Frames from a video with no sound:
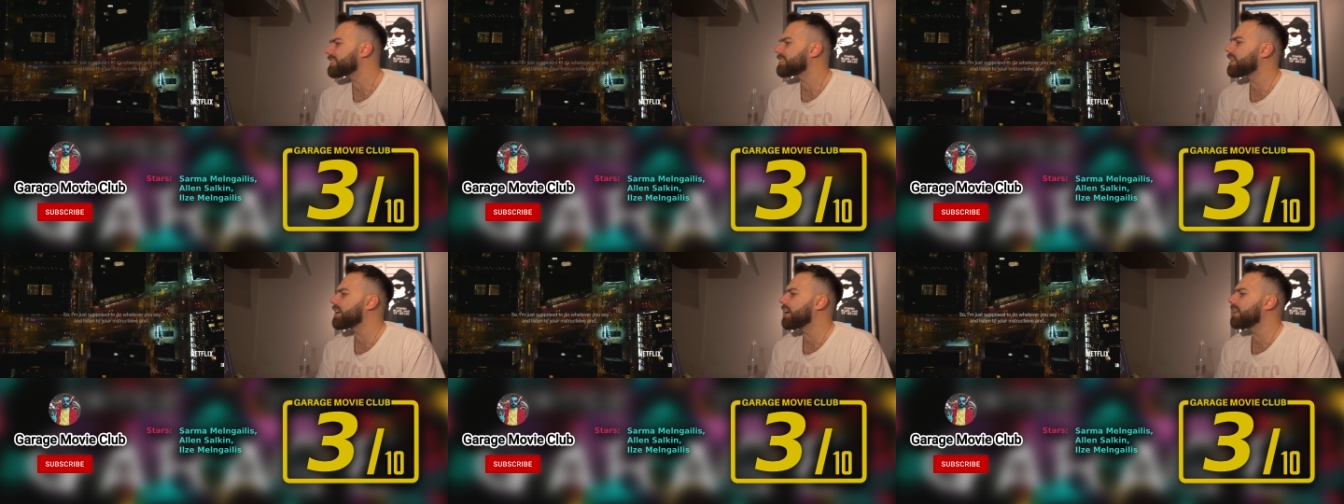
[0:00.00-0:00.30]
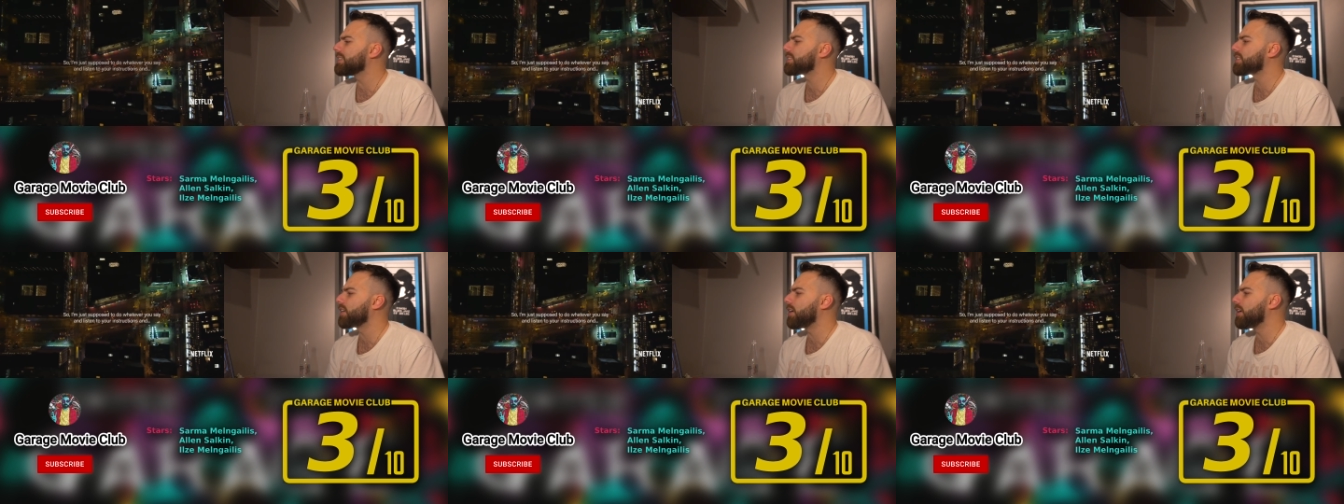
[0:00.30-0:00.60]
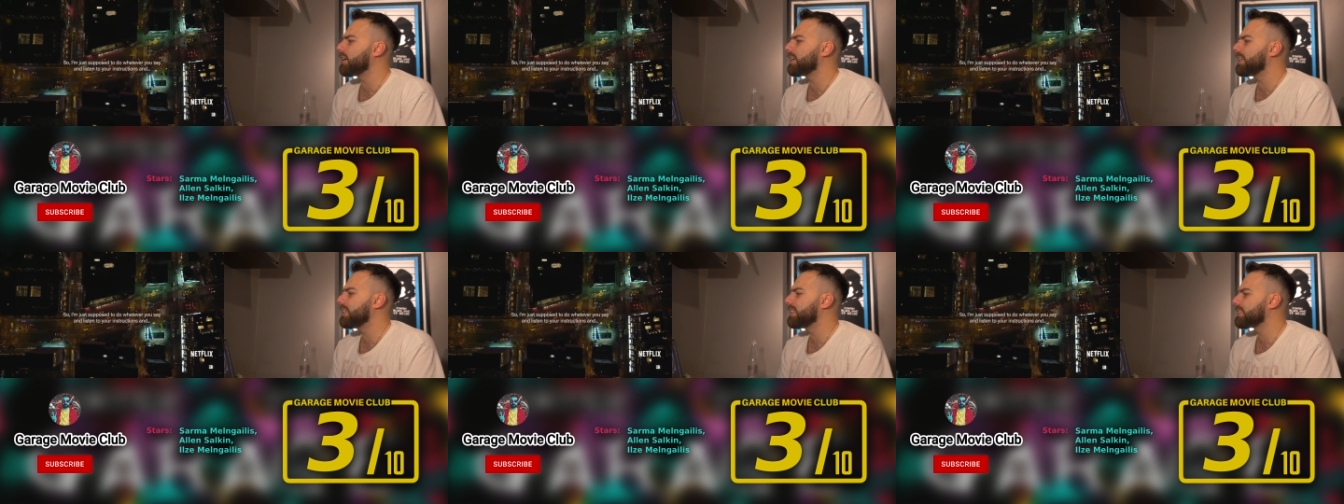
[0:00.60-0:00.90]
thing I
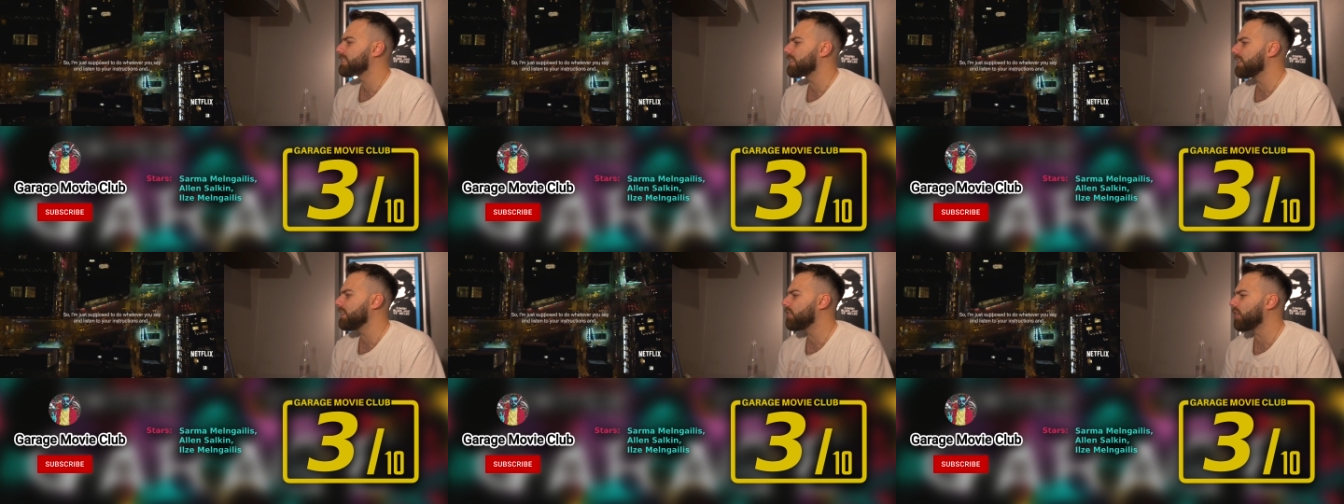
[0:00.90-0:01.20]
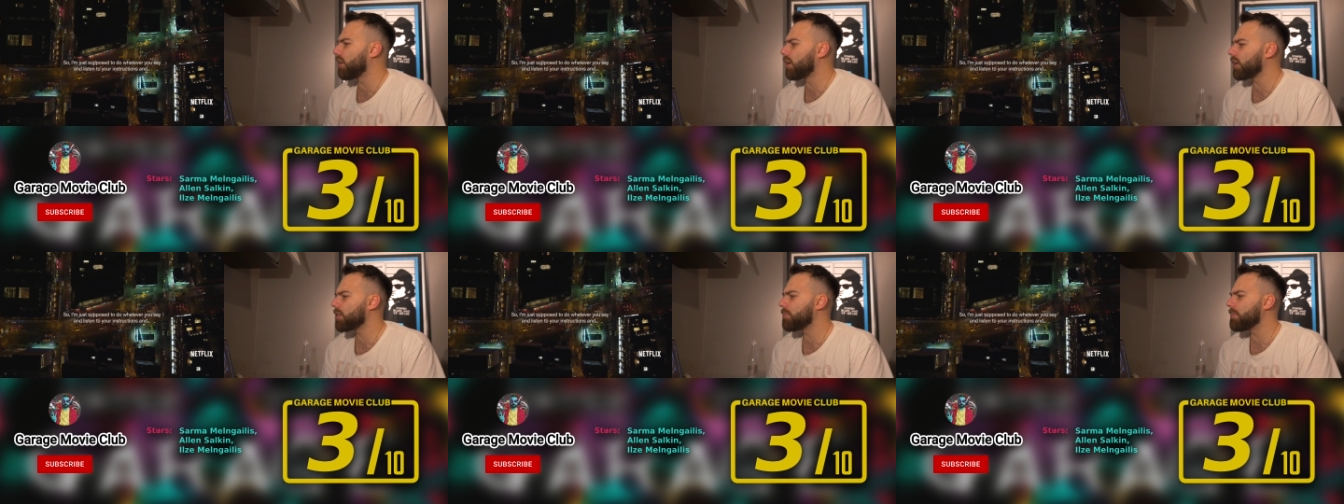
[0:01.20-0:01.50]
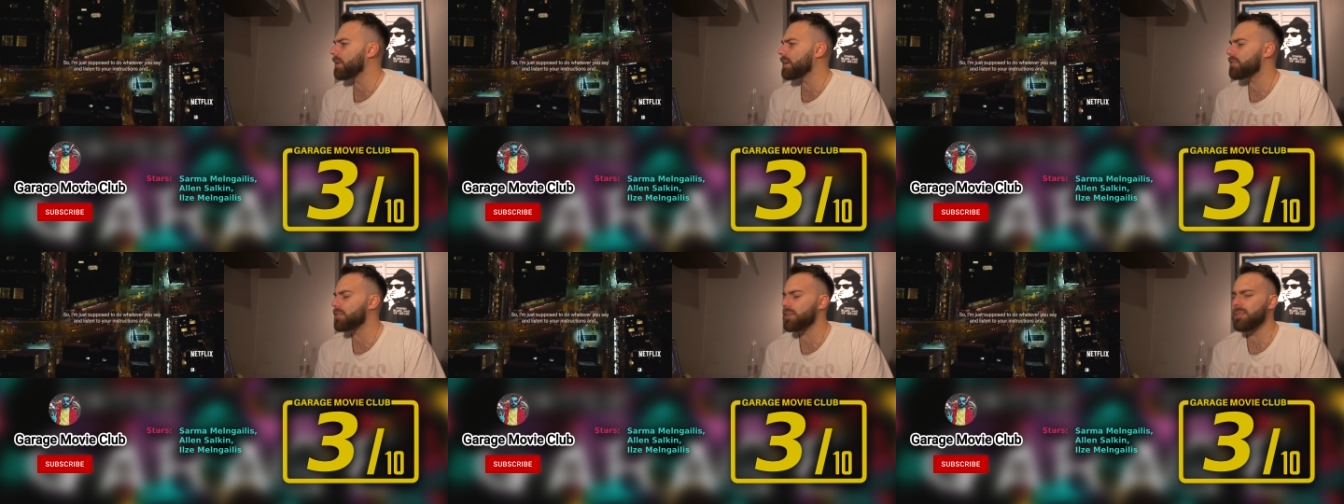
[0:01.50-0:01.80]
saw is the
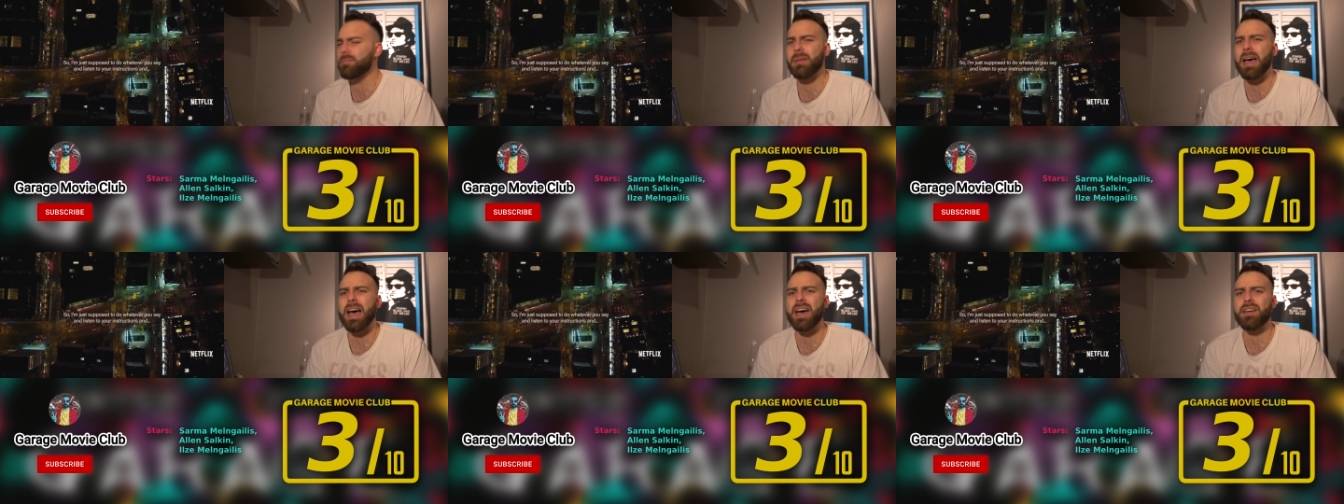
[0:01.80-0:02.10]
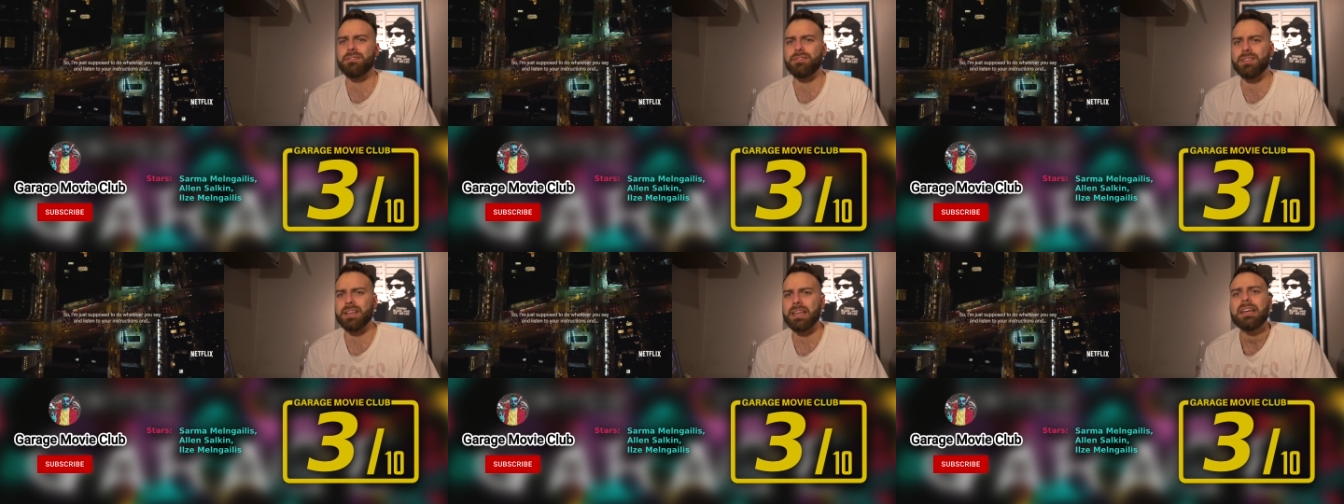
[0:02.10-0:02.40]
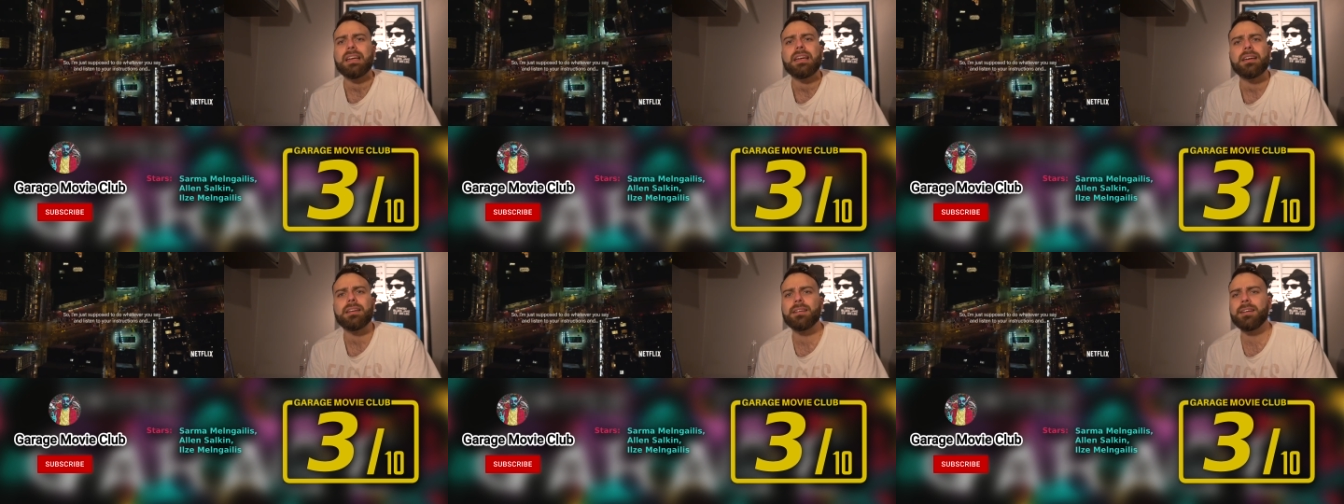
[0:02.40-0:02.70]
documentary Bad
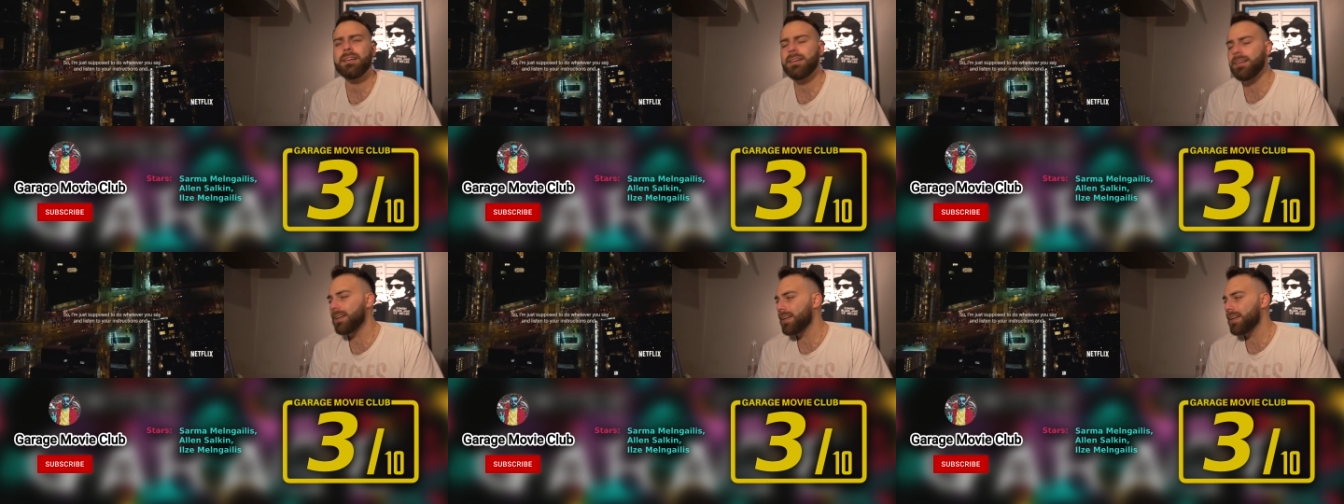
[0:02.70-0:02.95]
Vegan.